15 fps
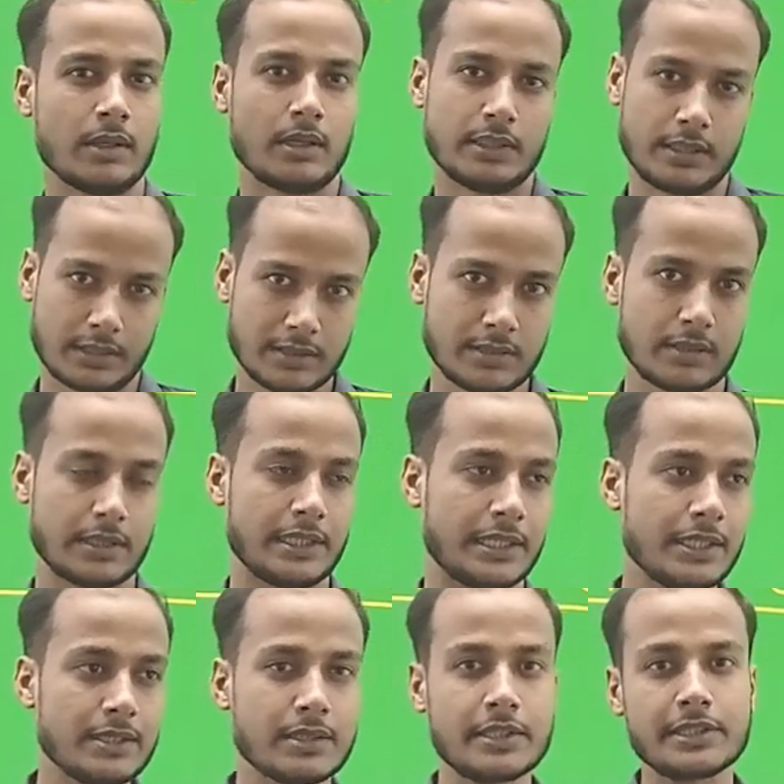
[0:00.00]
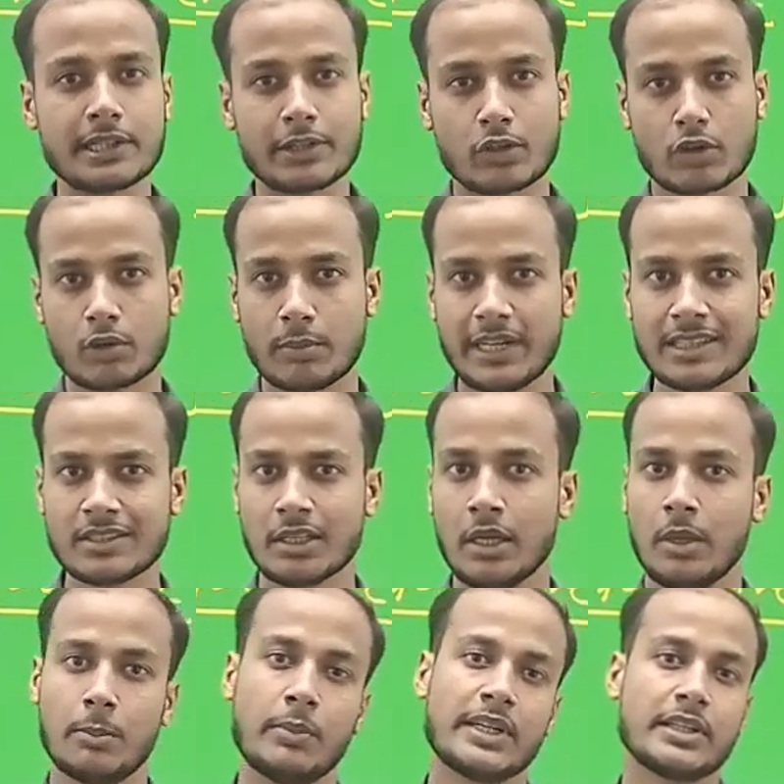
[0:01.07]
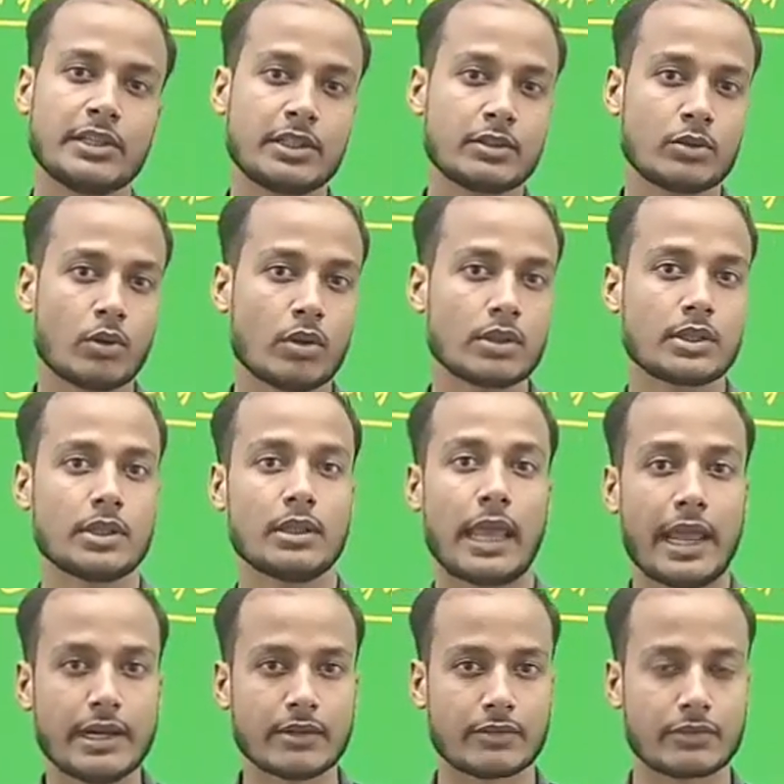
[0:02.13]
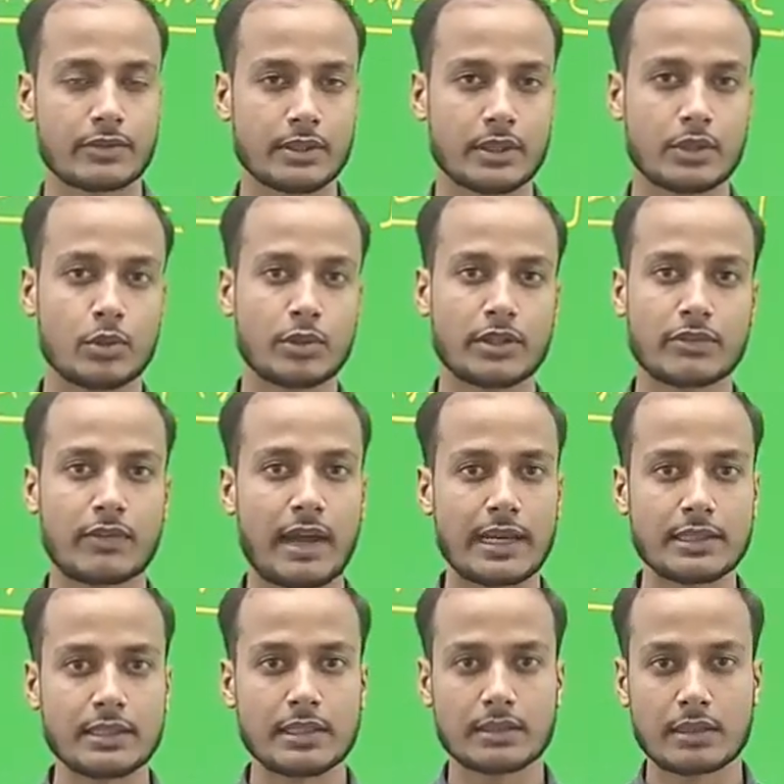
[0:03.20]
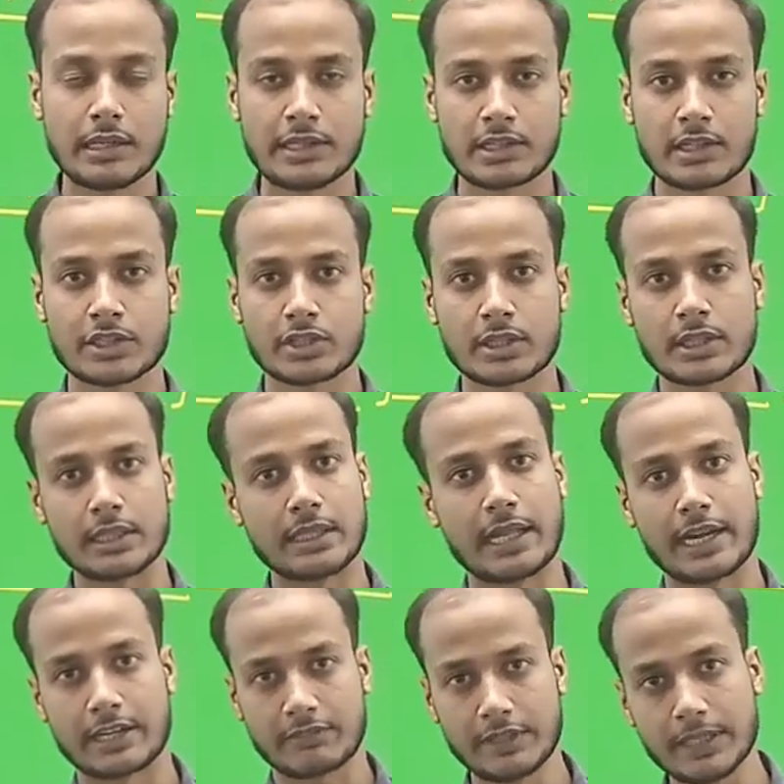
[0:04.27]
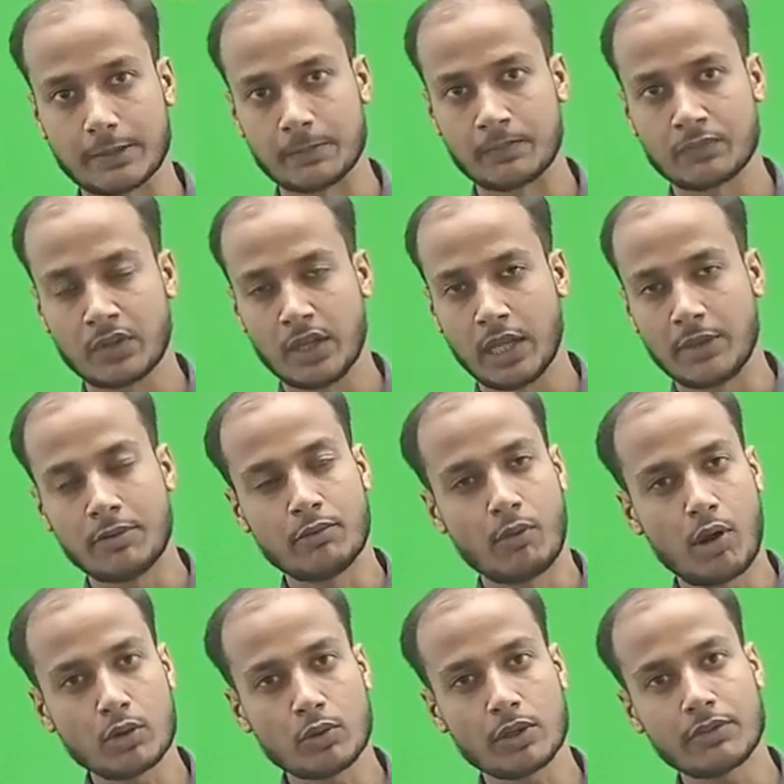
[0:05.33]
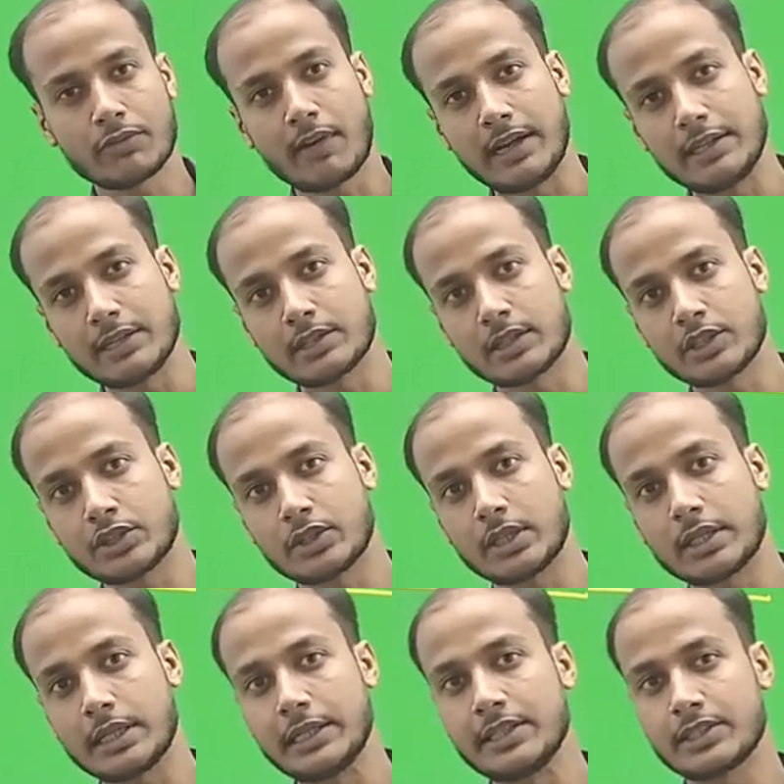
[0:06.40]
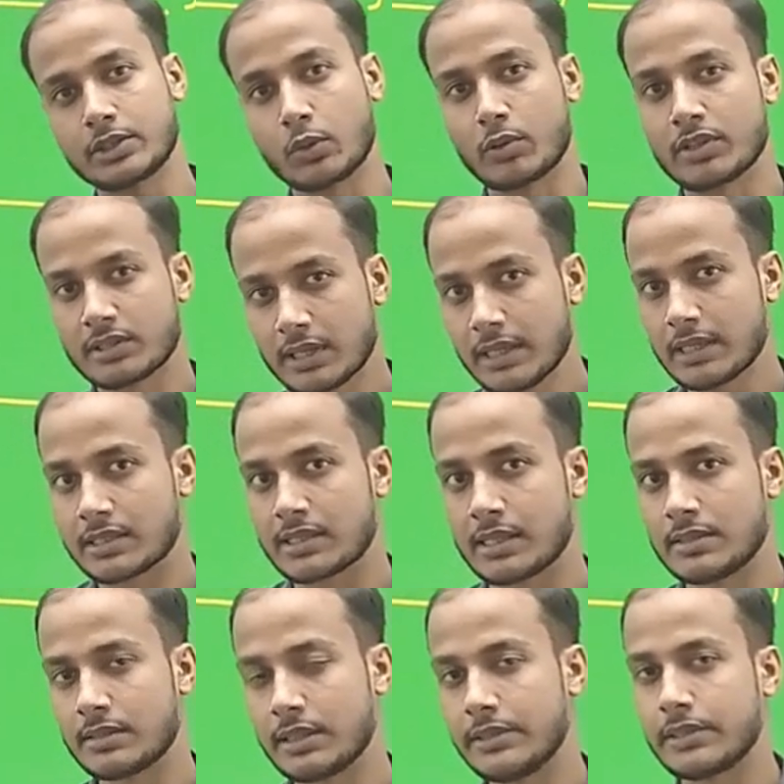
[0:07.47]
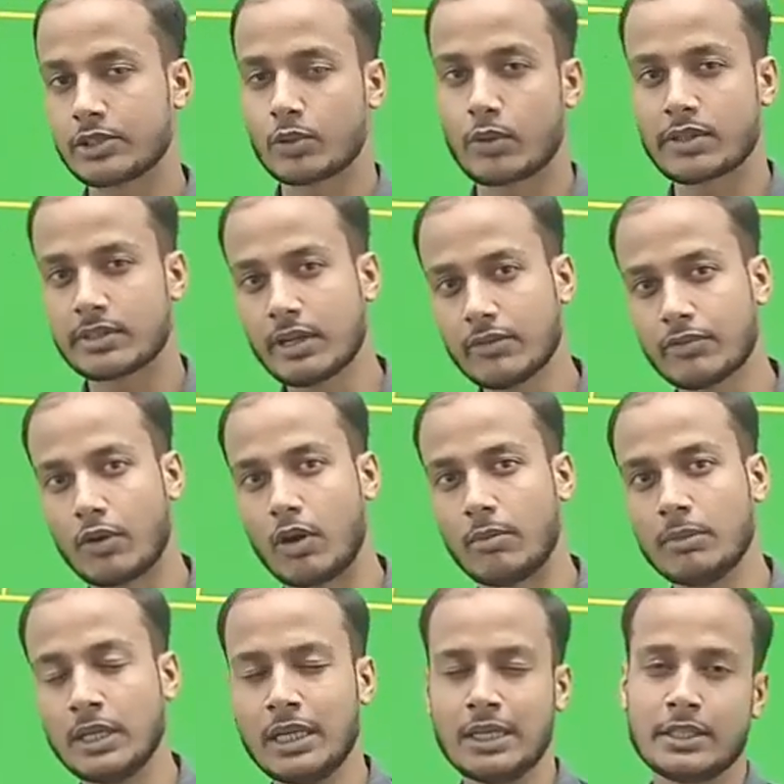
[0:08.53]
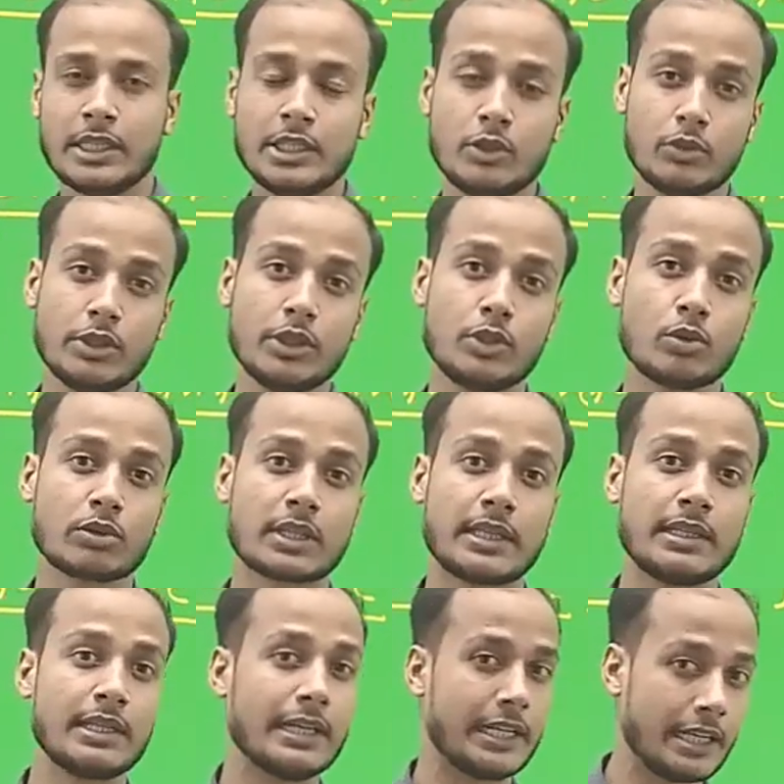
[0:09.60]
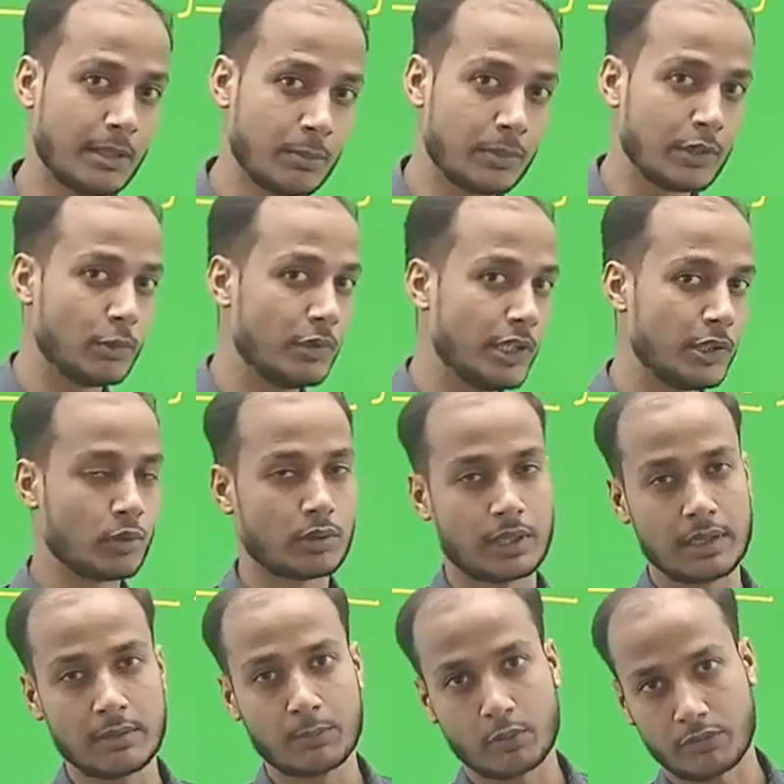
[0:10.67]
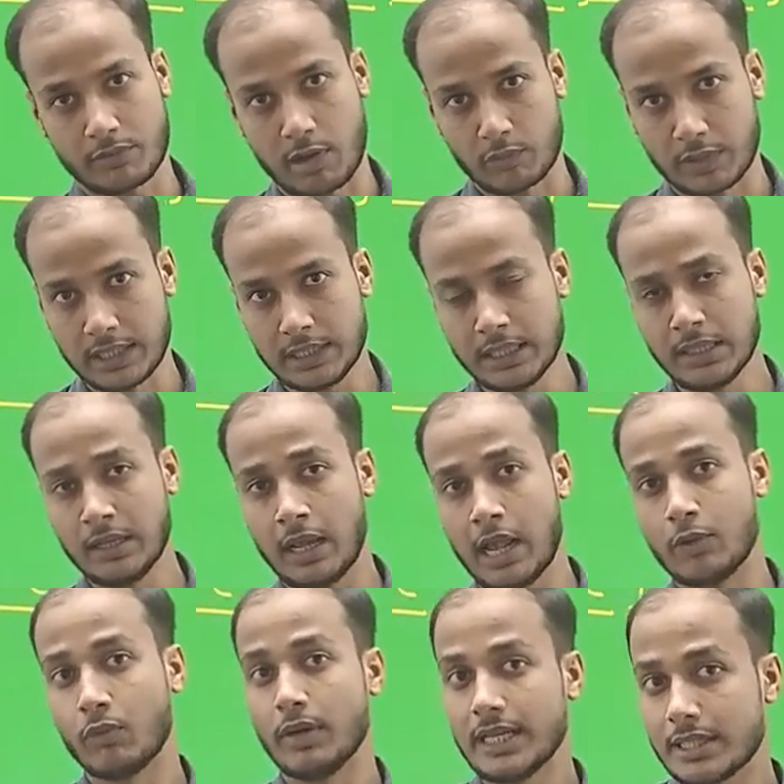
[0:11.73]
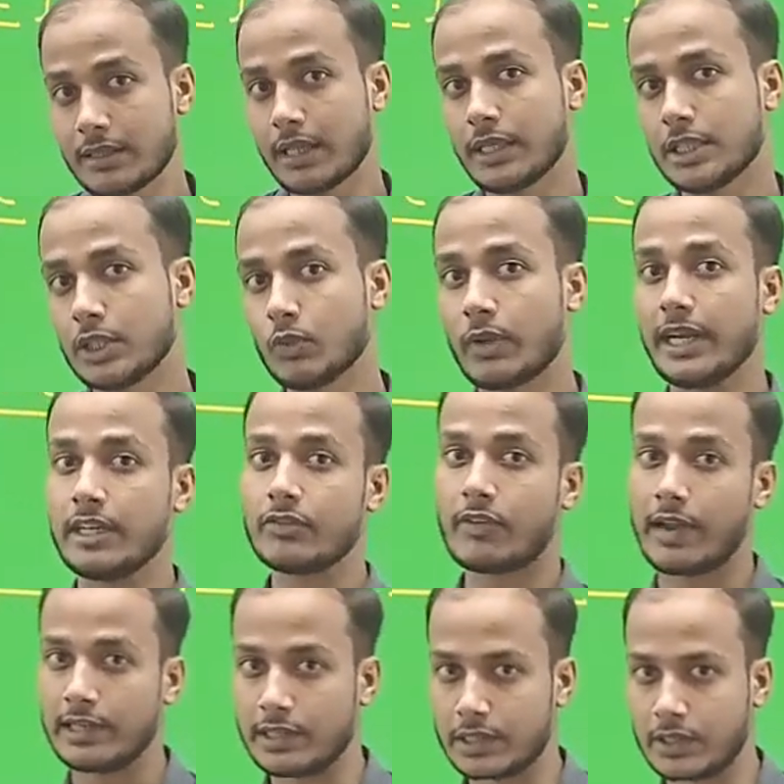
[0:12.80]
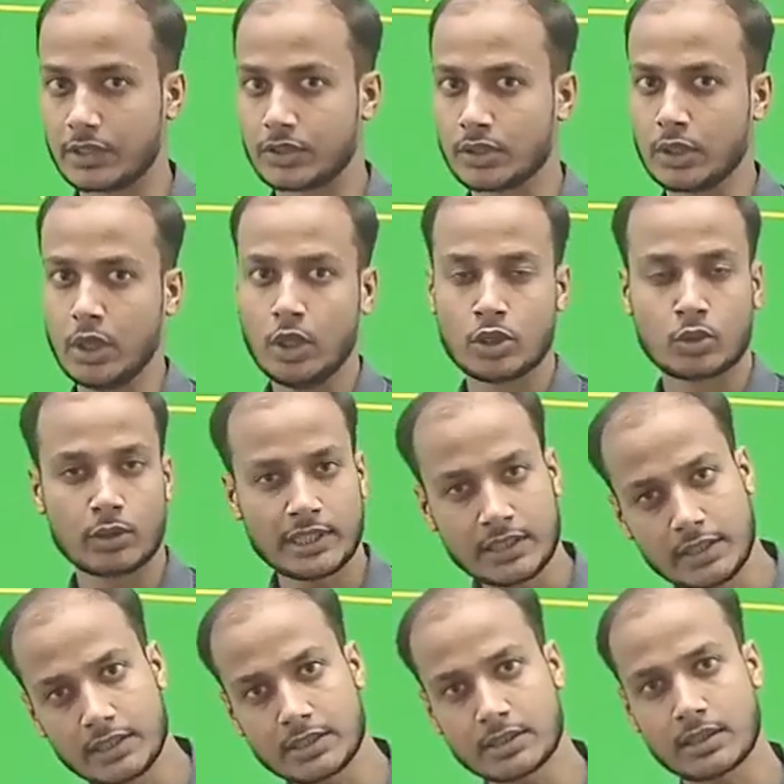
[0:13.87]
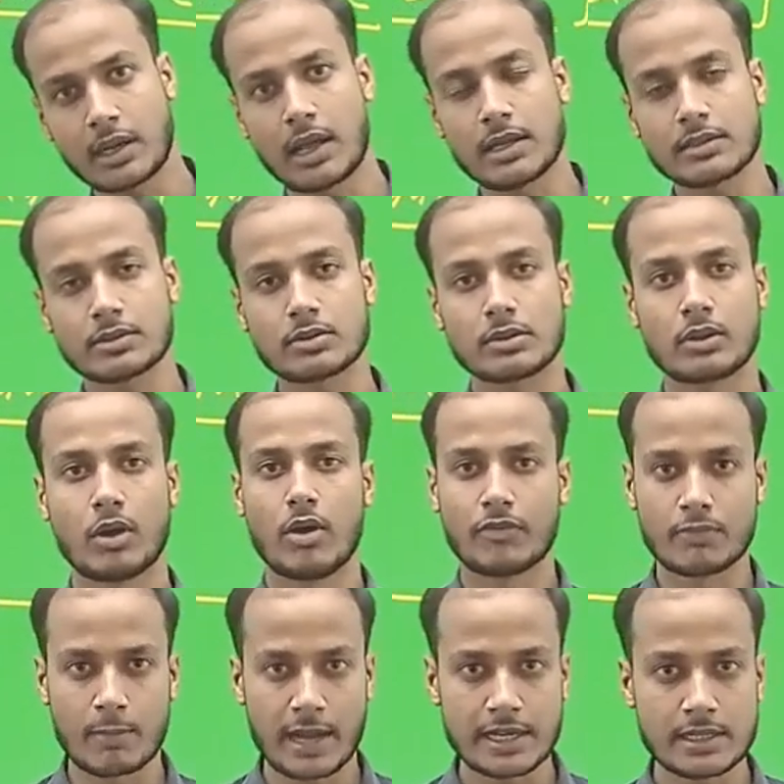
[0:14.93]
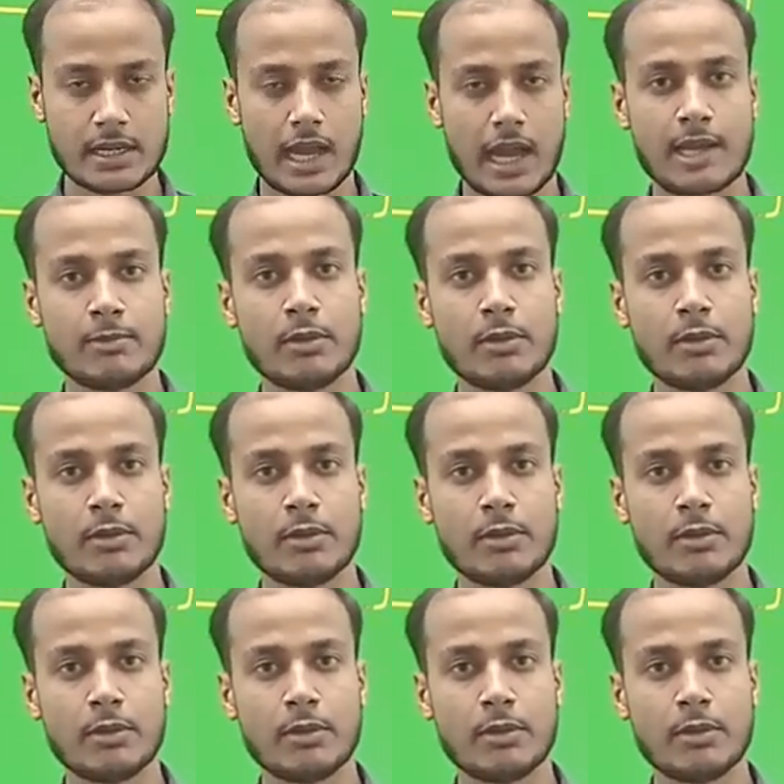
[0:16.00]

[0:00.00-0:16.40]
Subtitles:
Yes, it is a written document, but it is not enough to define the literature in that way. If you want to define literature in its original essence, in its original form, then you need to think deep, you need to think profoundly, and only then you can define literature. So in this class of mine, I will be